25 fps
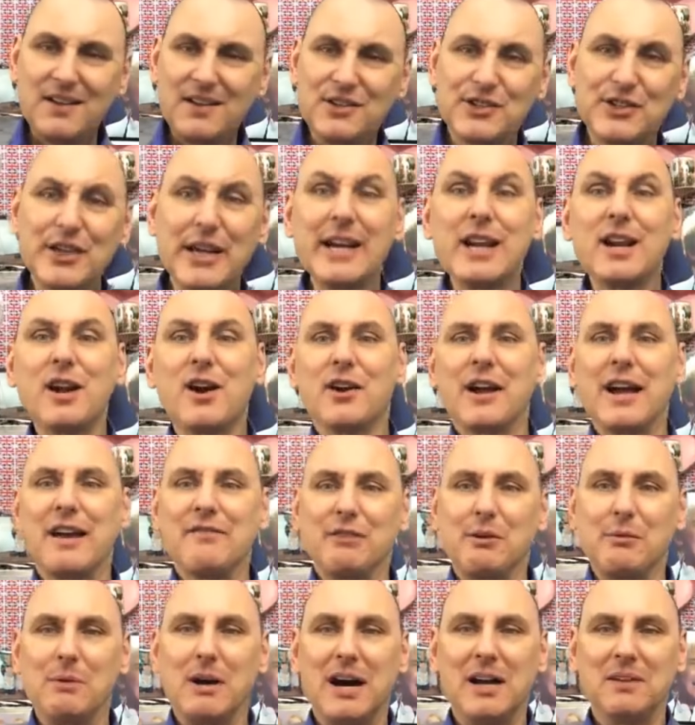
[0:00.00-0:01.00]
Sing along,
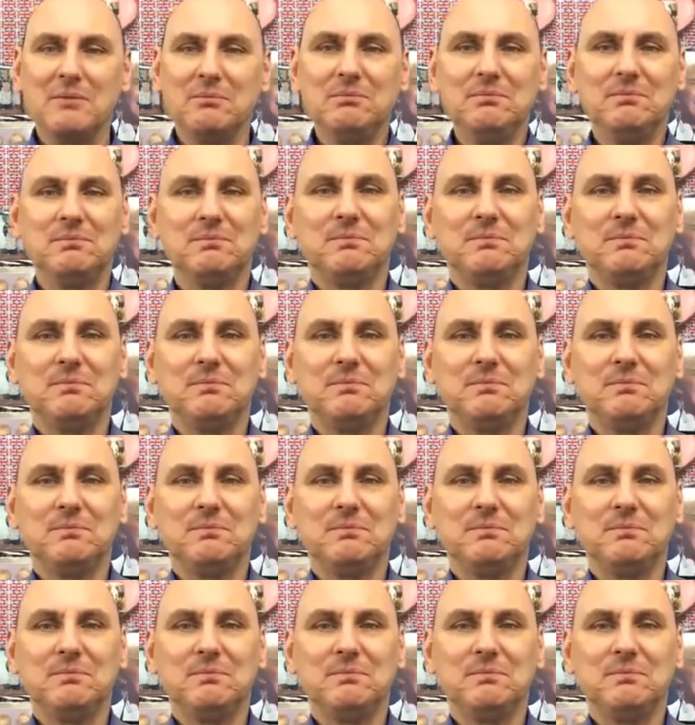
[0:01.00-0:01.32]
everyone.